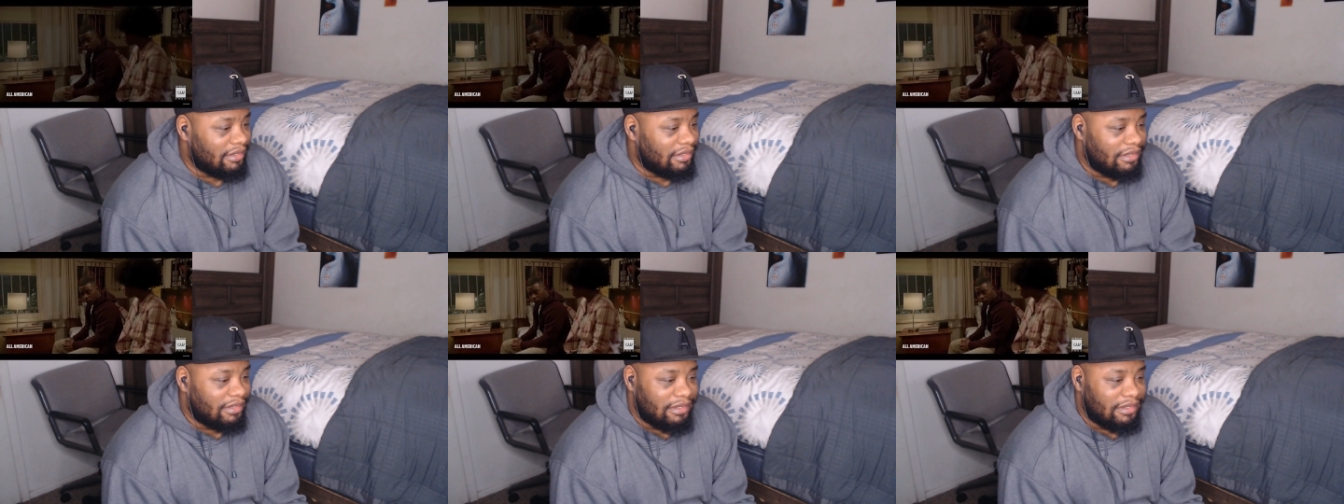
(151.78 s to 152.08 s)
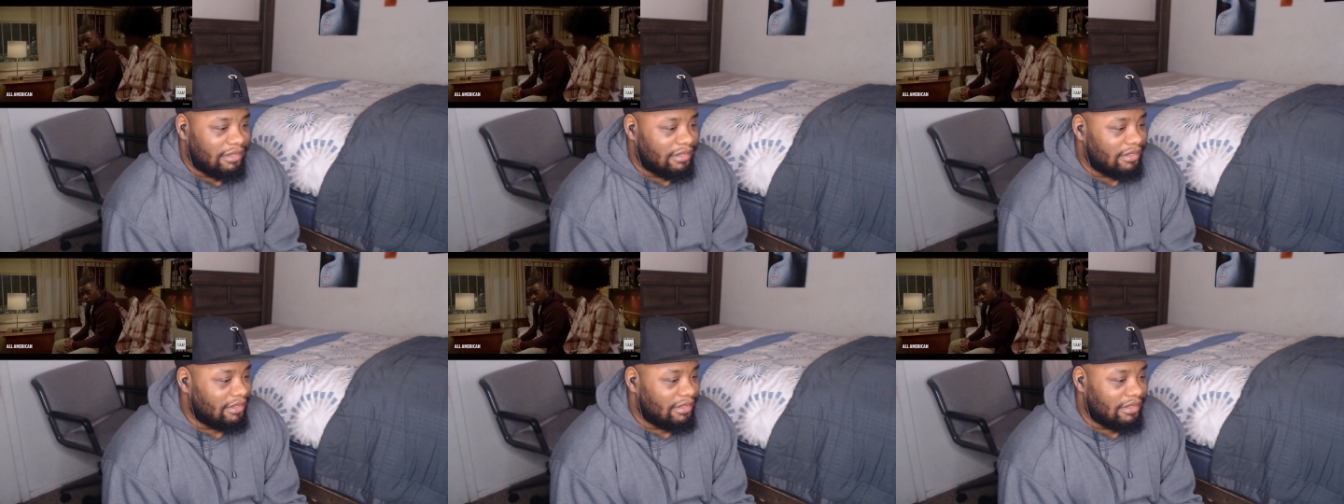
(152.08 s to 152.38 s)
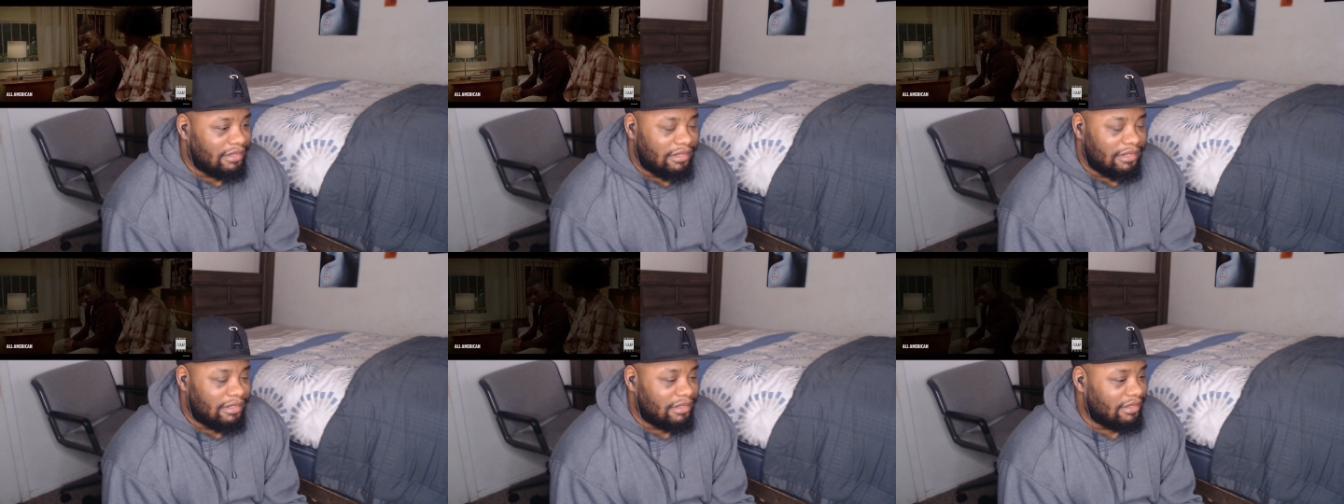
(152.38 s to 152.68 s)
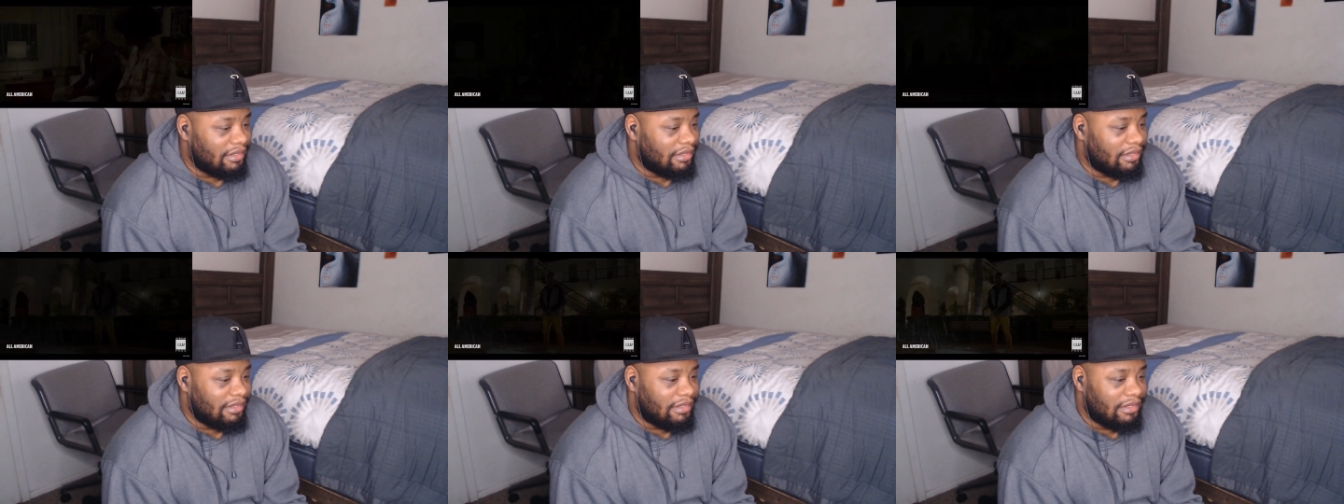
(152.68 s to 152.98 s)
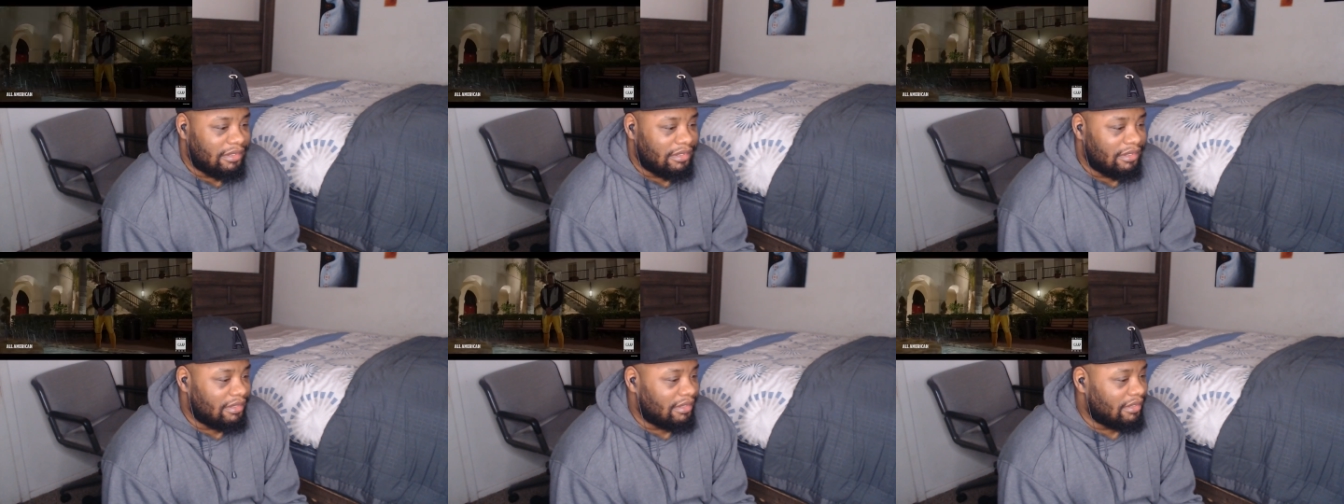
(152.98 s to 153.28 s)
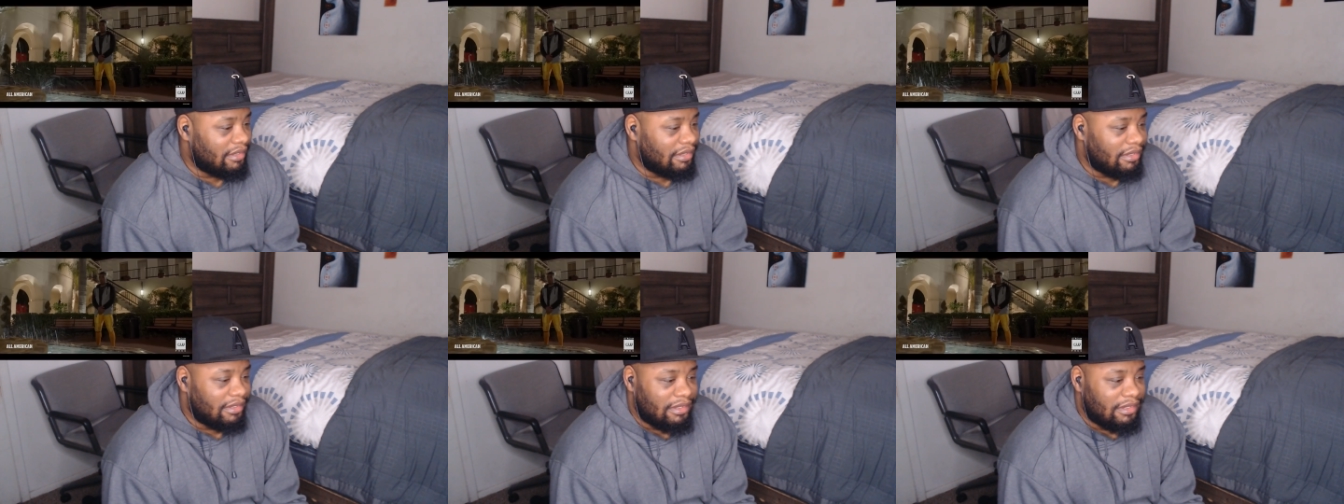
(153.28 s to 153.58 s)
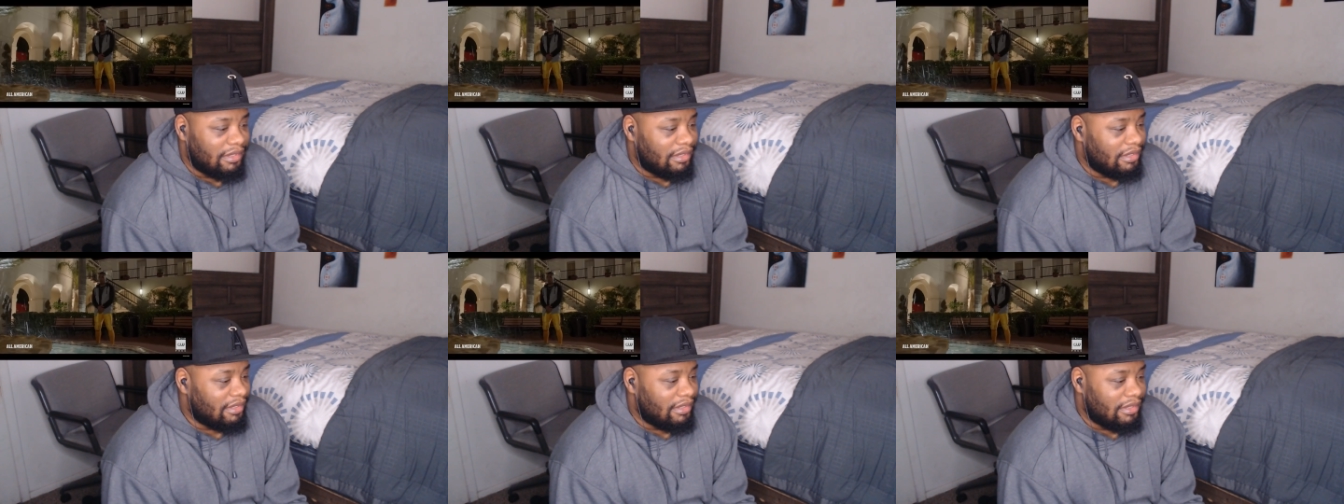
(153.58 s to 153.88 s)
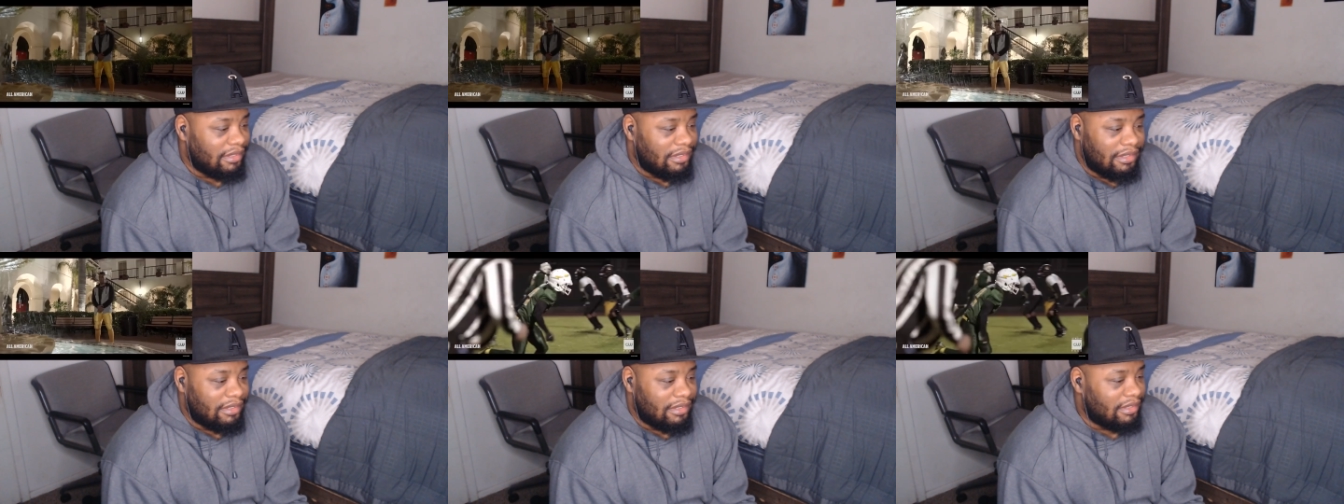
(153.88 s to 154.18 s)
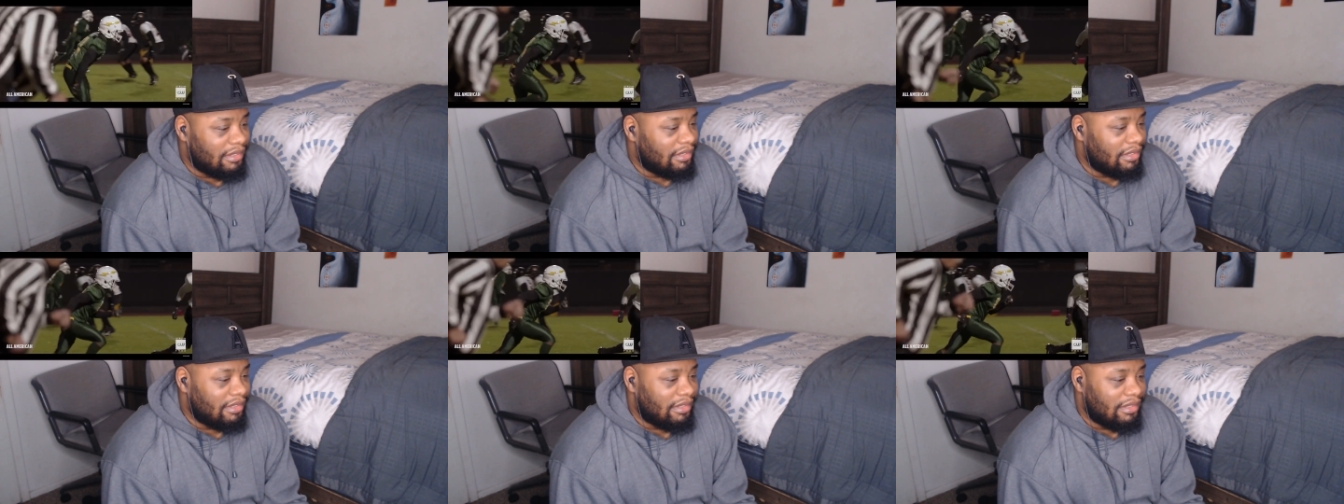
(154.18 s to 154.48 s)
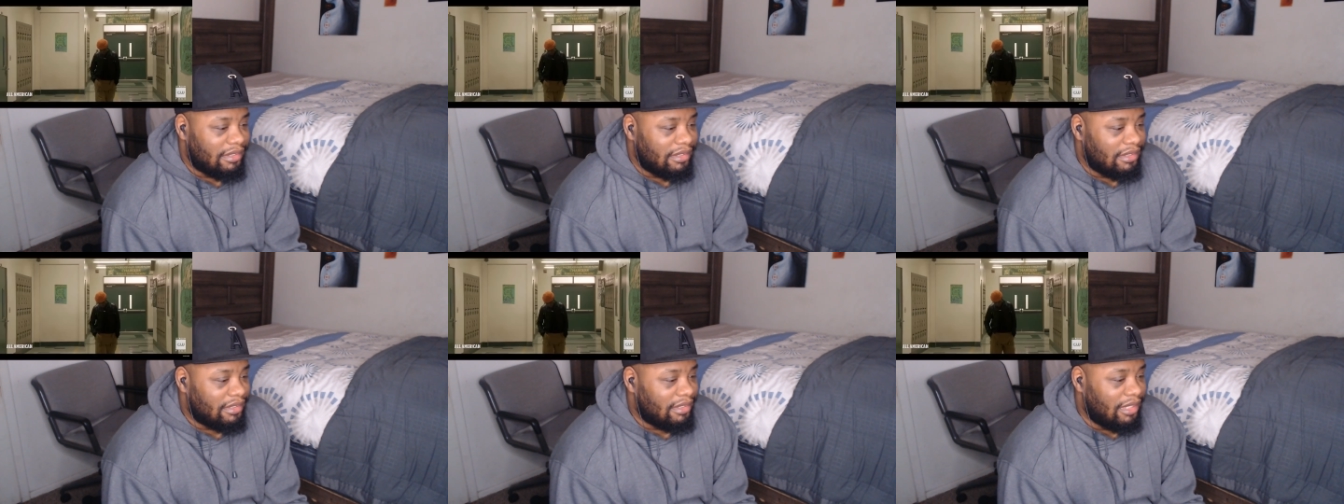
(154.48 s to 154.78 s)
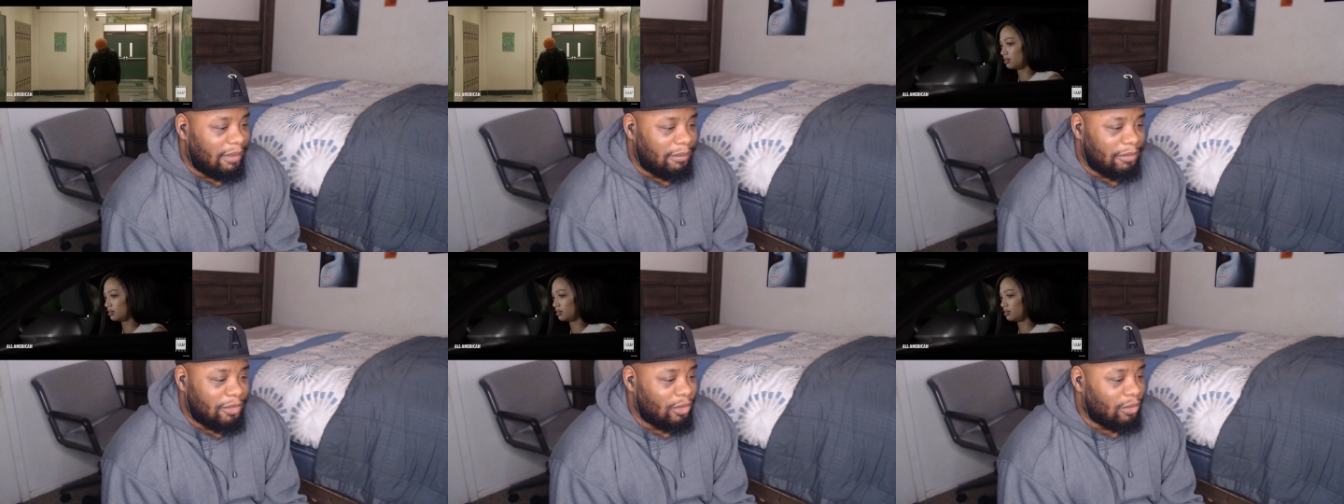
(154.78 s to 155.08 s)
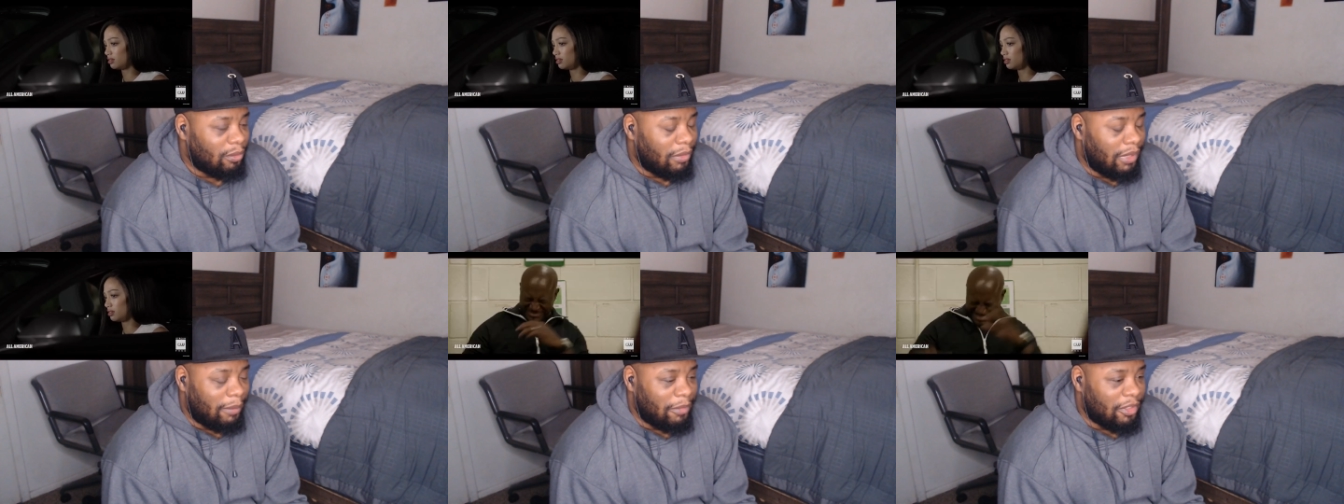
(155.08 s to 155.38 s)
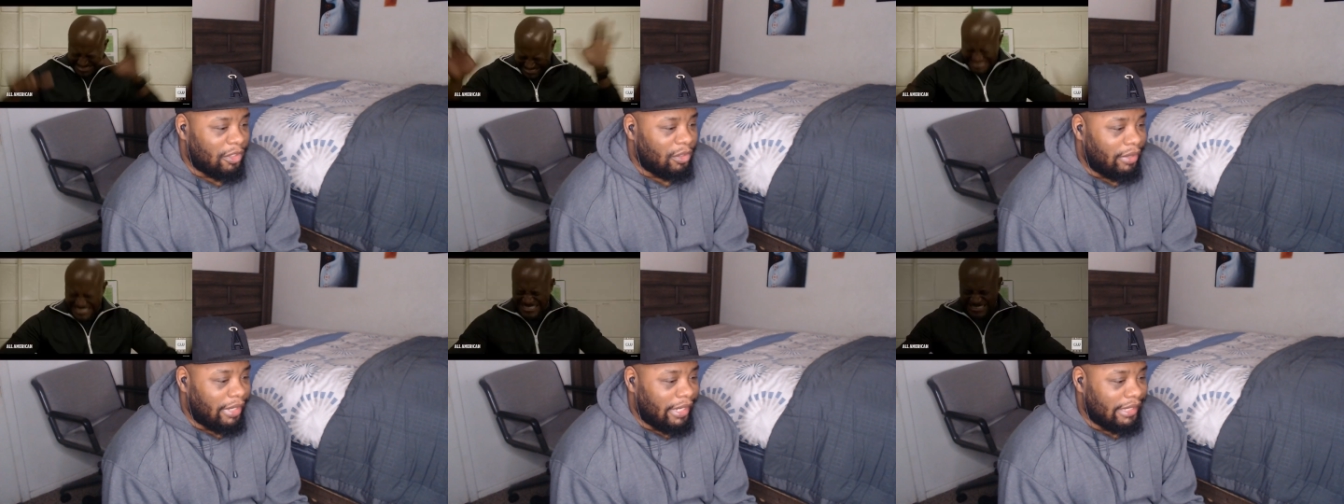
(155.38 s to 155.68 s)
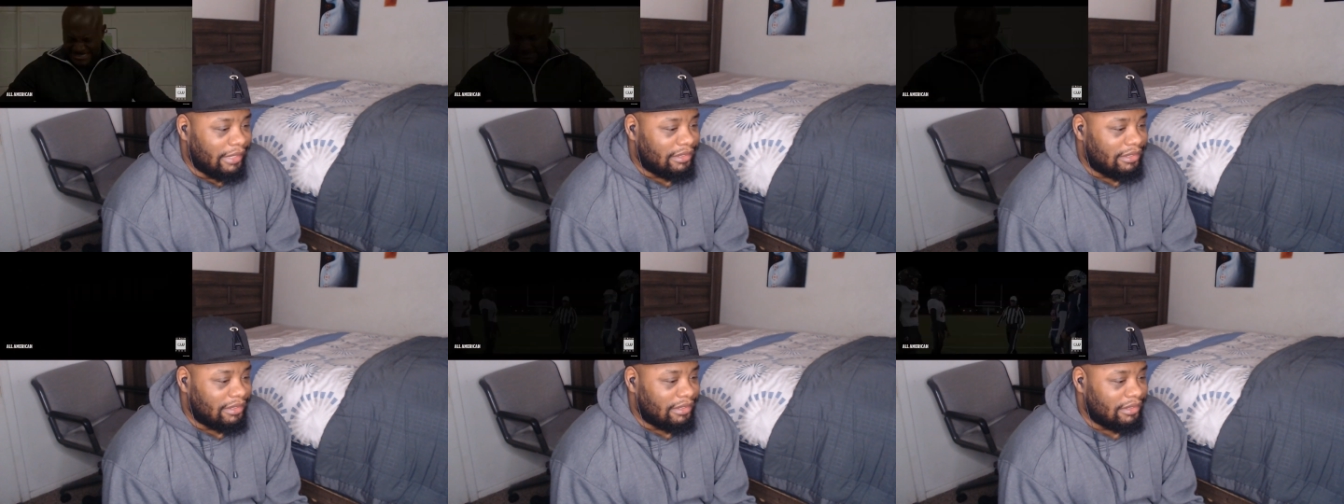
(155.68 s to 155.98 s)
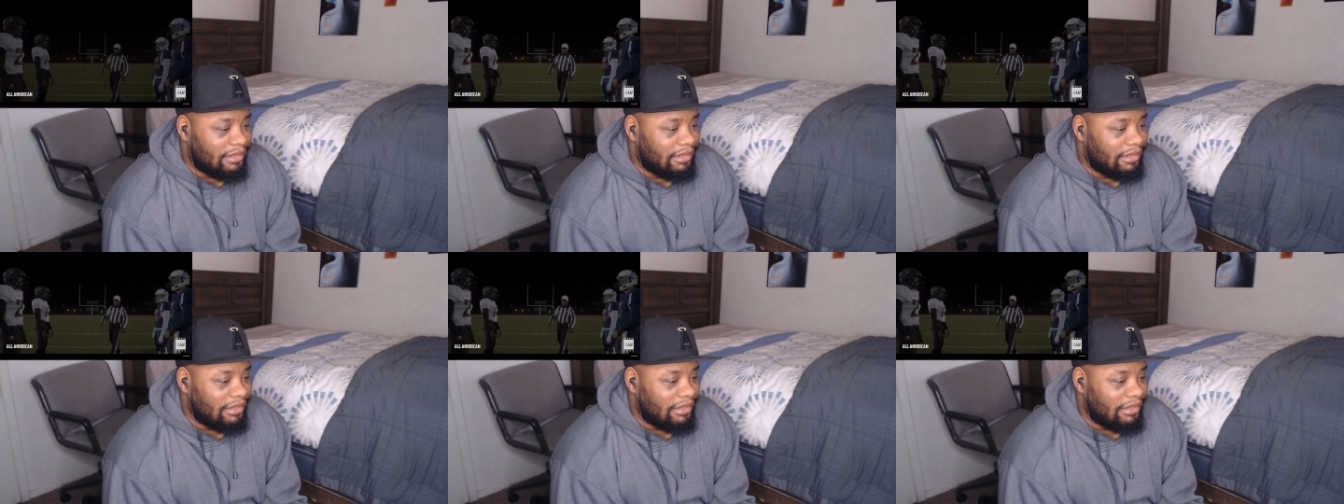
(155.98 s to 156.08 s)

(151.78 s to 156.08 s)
I need you to start putting yourself first. Come through, Mama Grace.